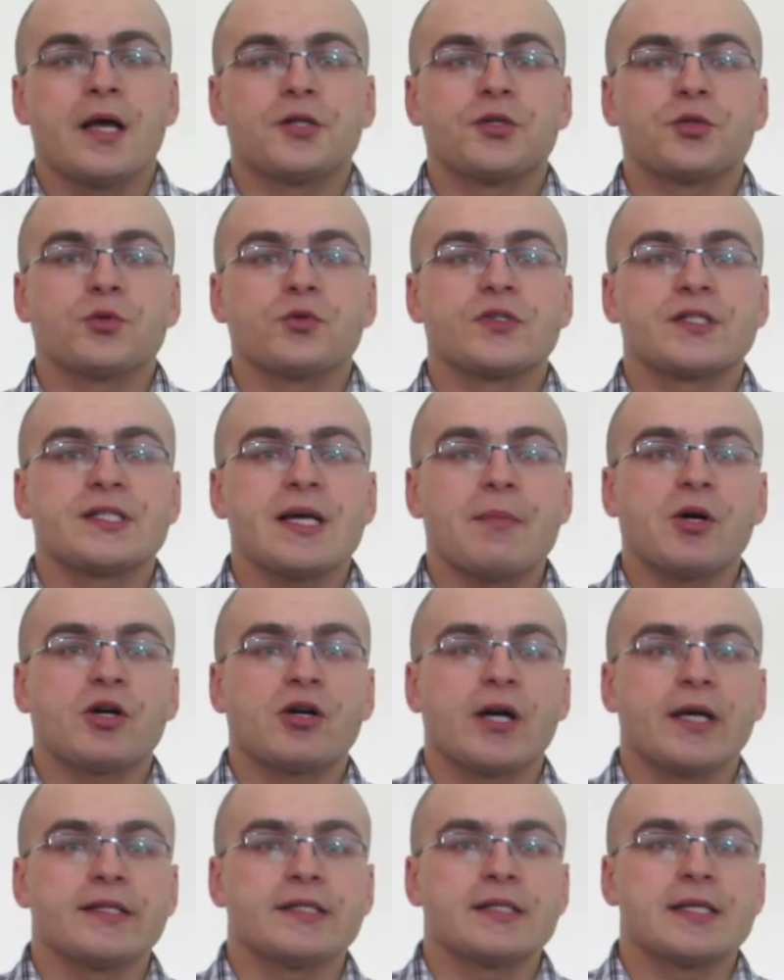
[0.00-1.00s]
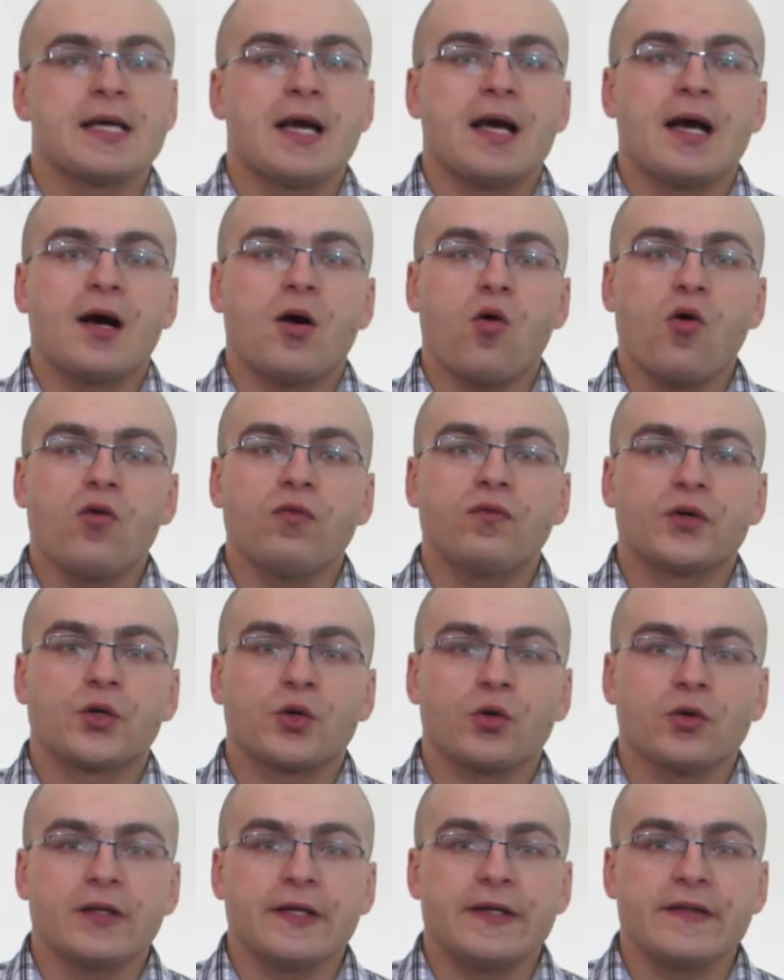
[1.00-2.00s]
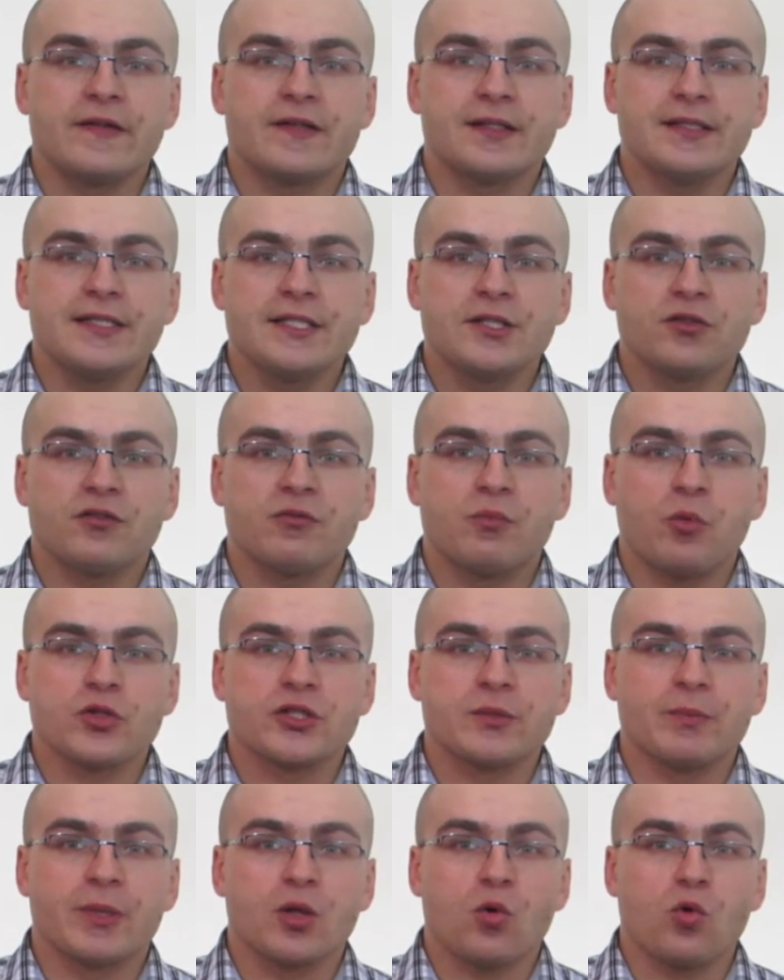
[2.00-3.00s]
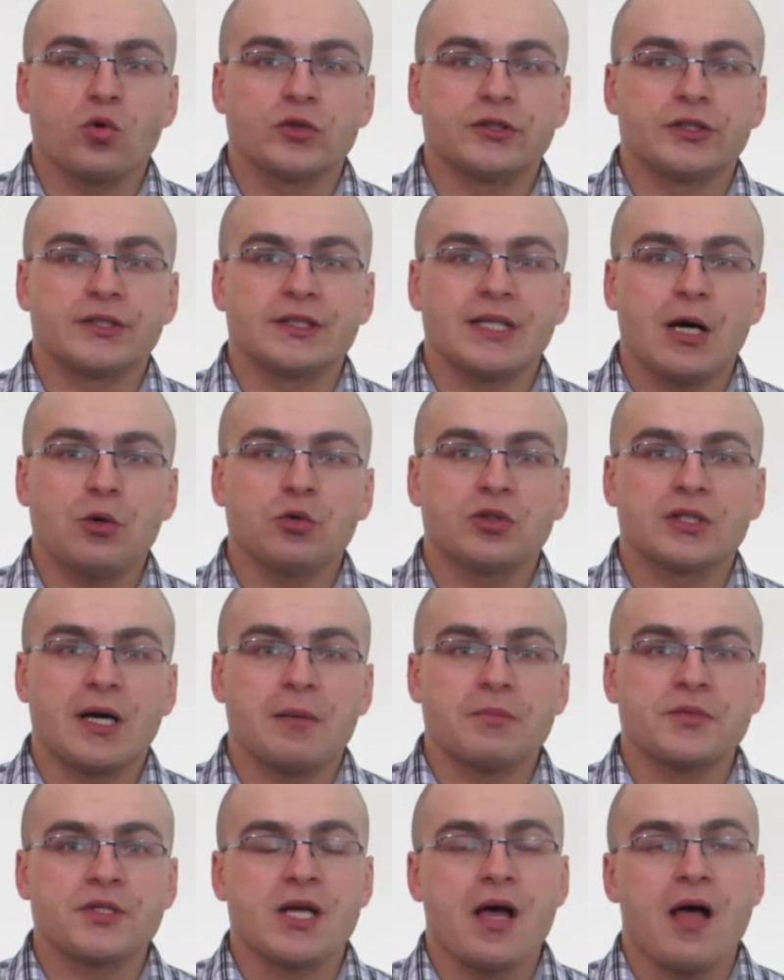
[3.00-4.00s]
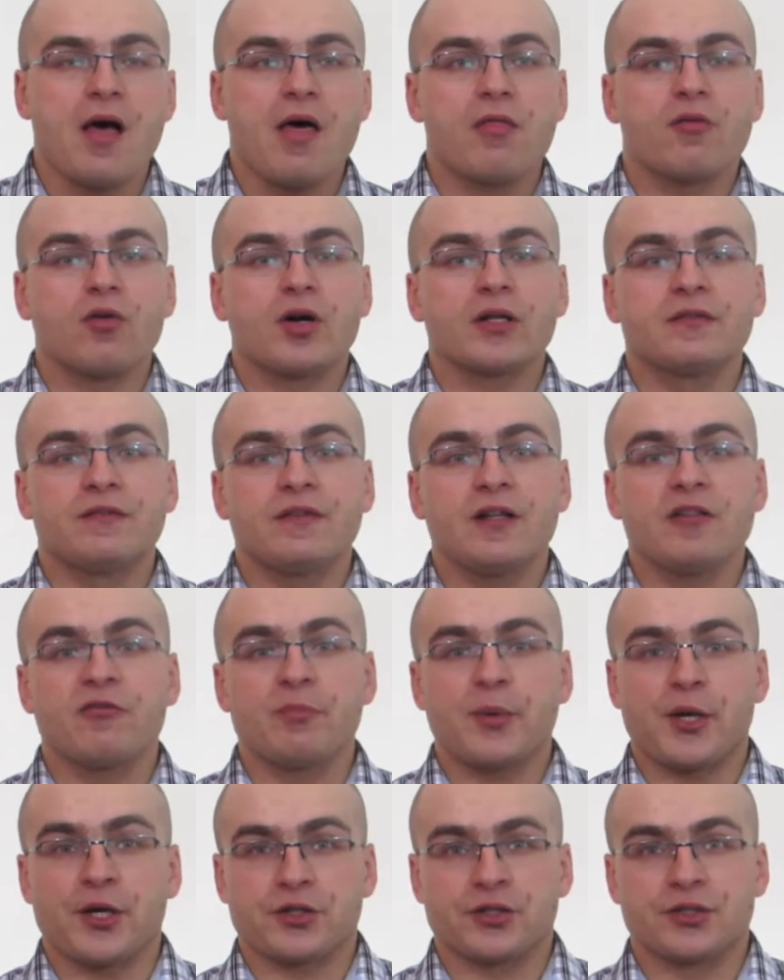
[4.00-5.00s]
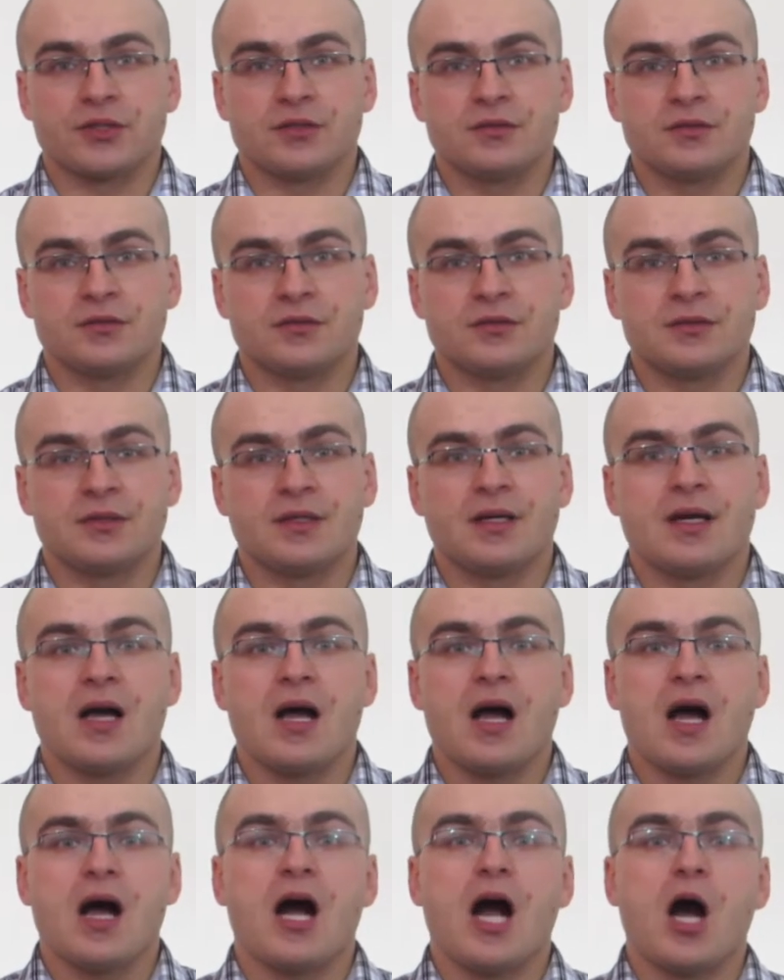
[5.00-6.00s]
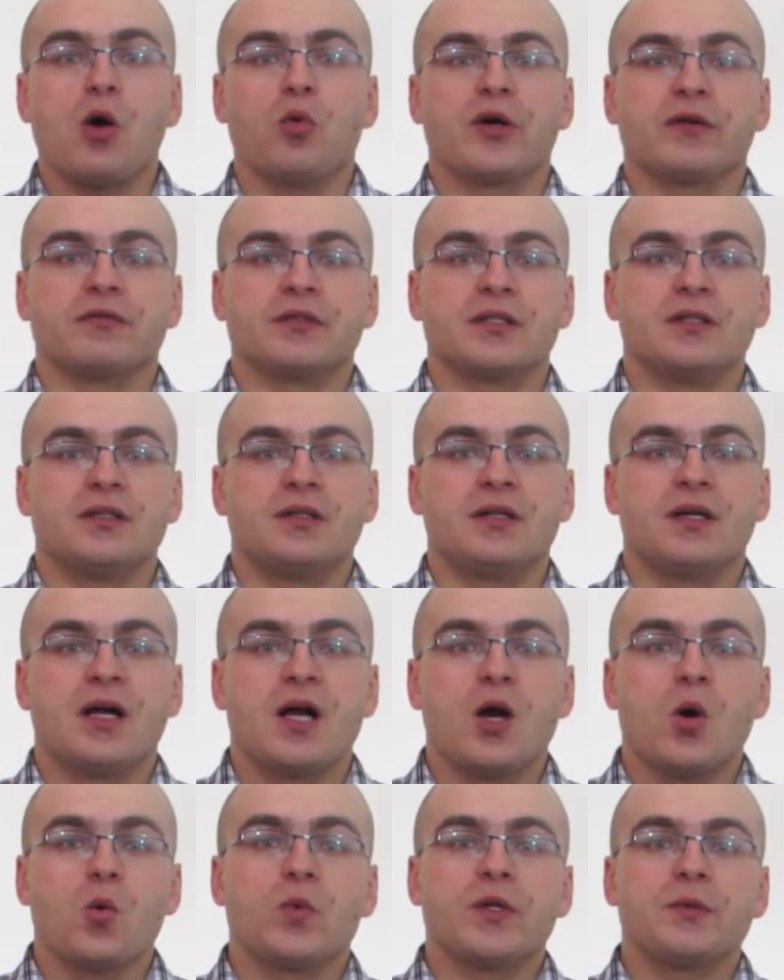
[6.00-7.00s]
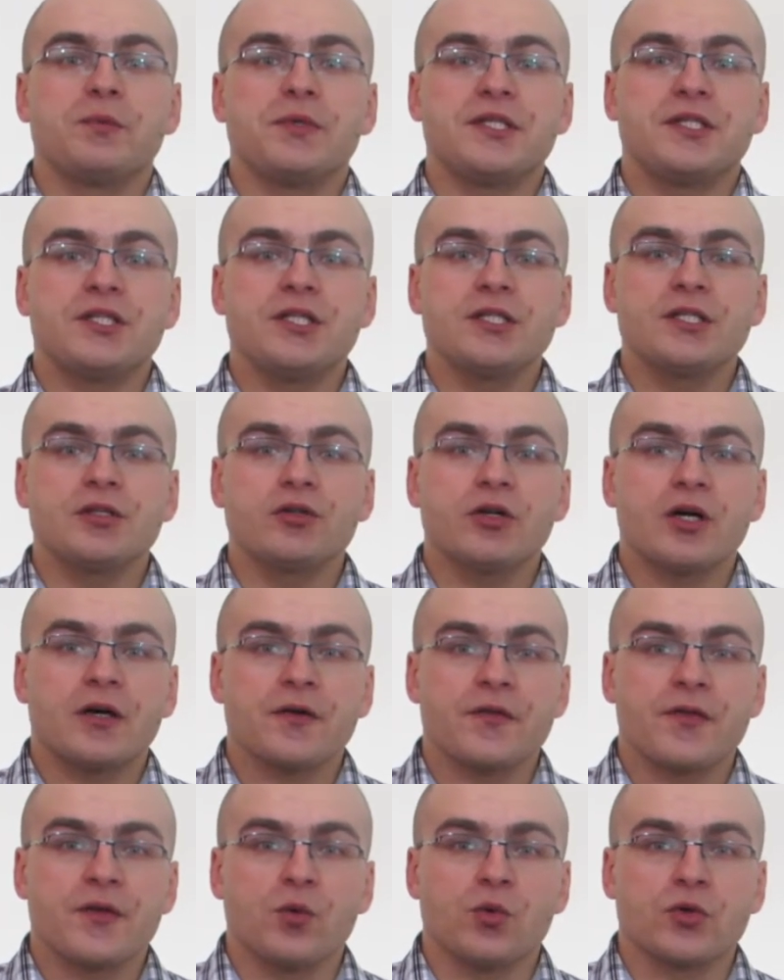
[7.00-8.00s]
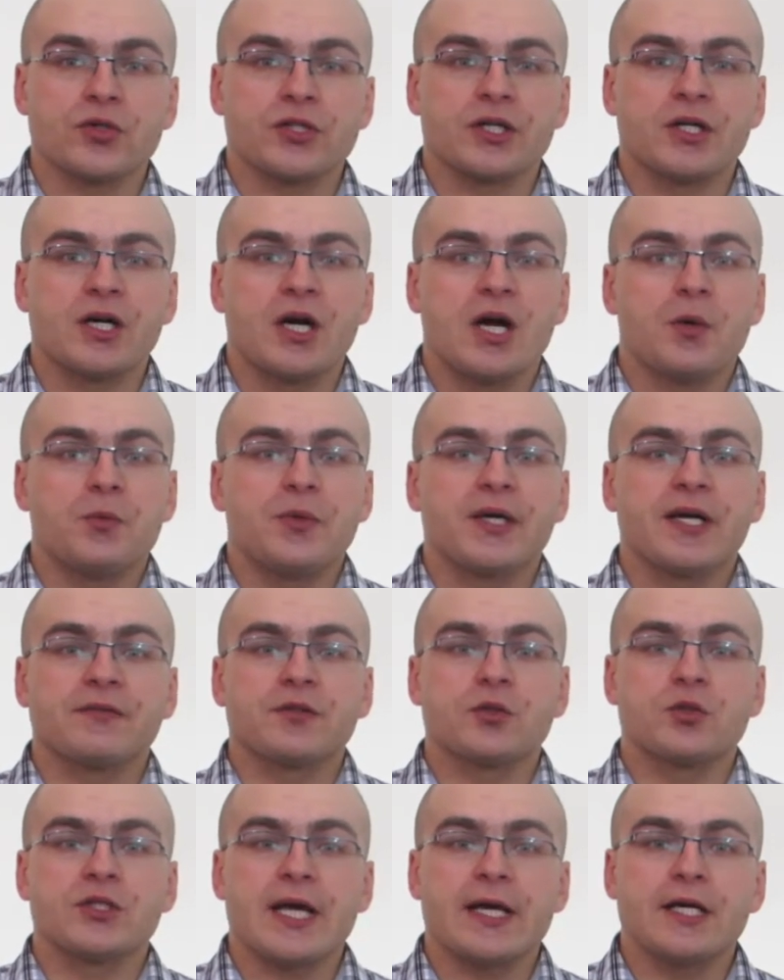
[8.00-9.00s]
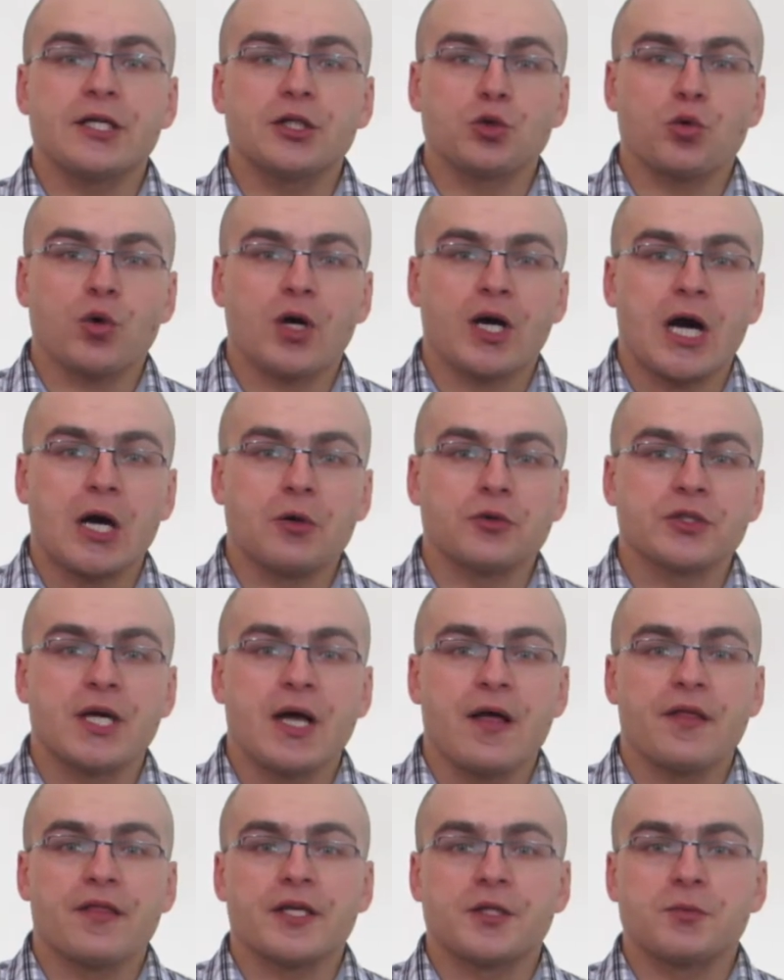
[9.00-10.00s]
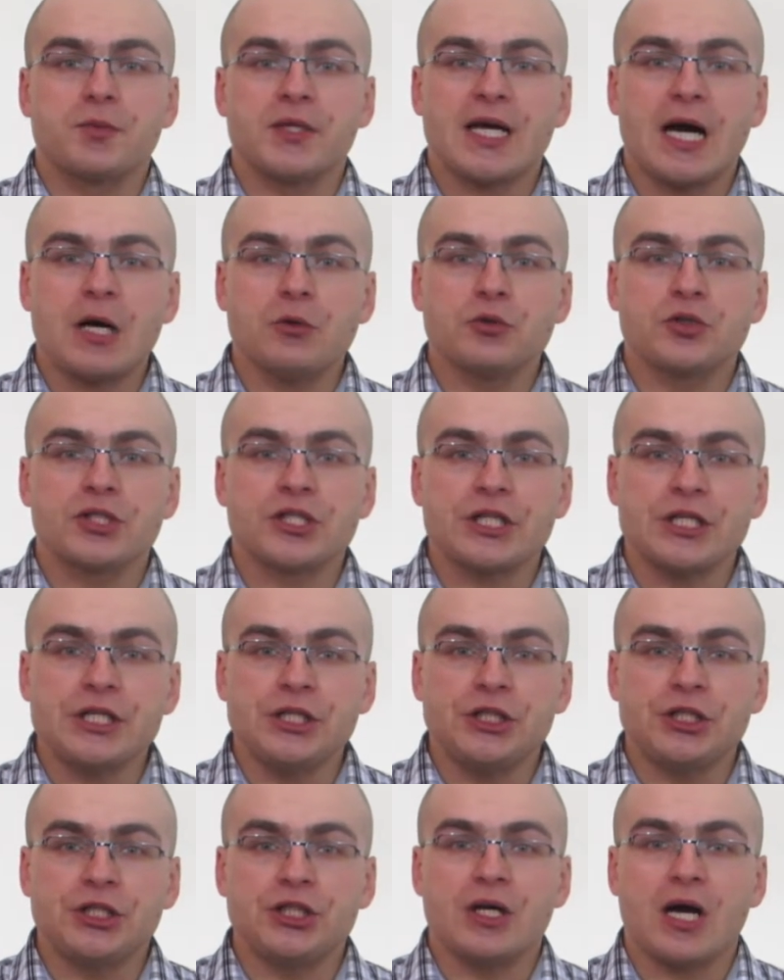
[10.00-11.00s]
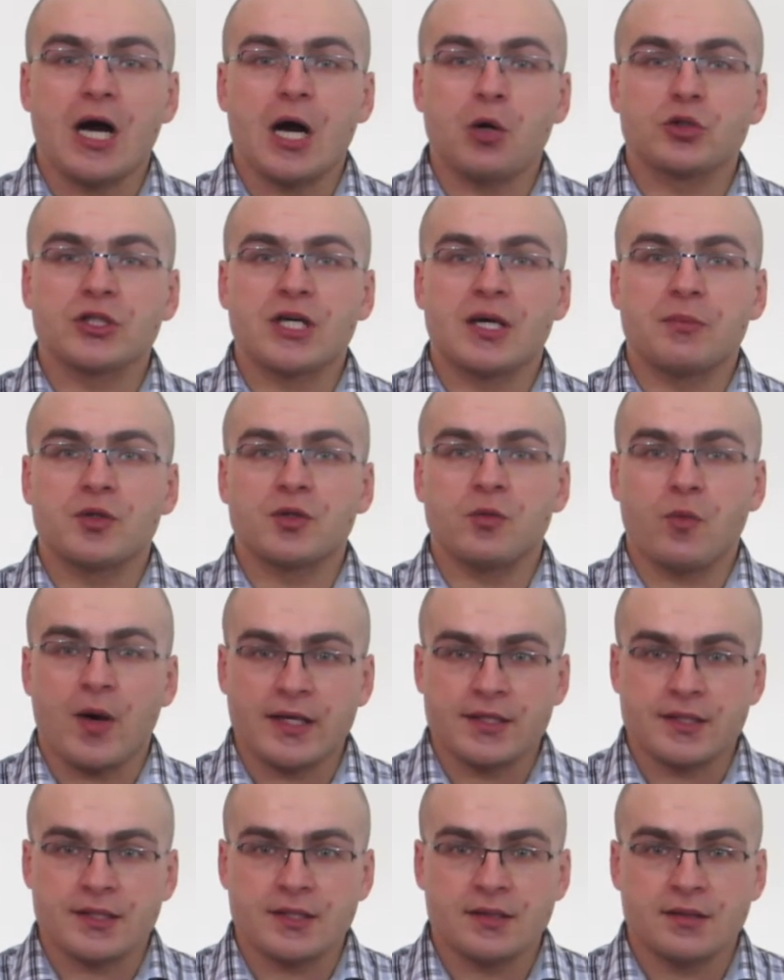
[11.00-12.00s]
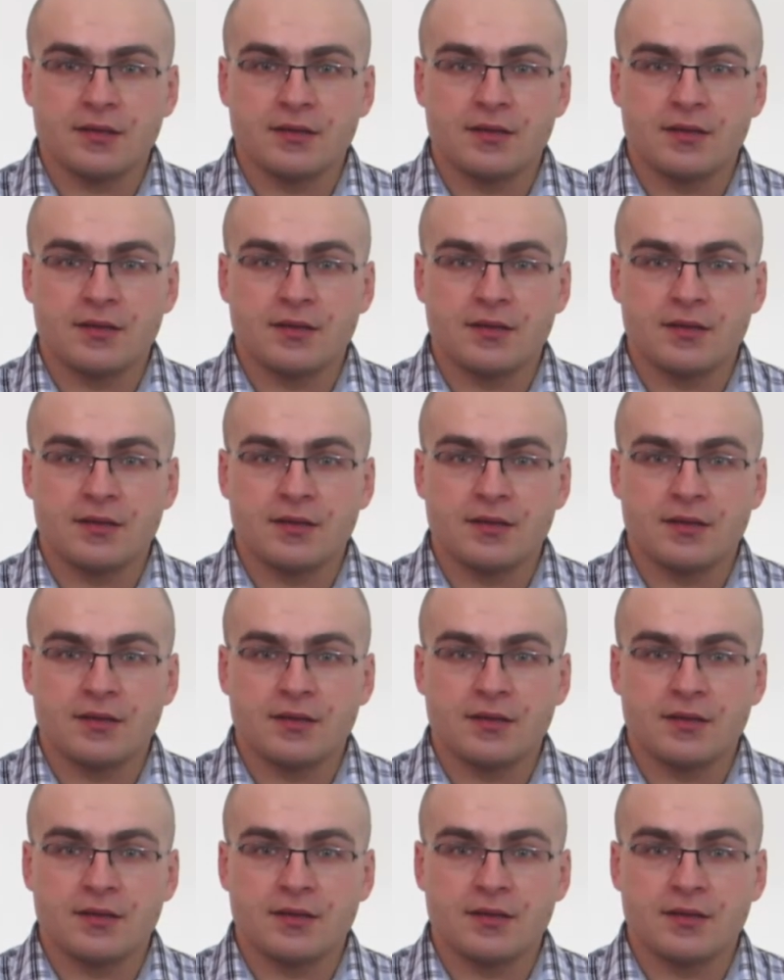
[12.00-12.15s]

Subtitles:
To summarize, overall, in the list of possible ordered outcomes, there are 12 pairs. However, when we disregard the order, we have to take into account that we counted each outcome twice.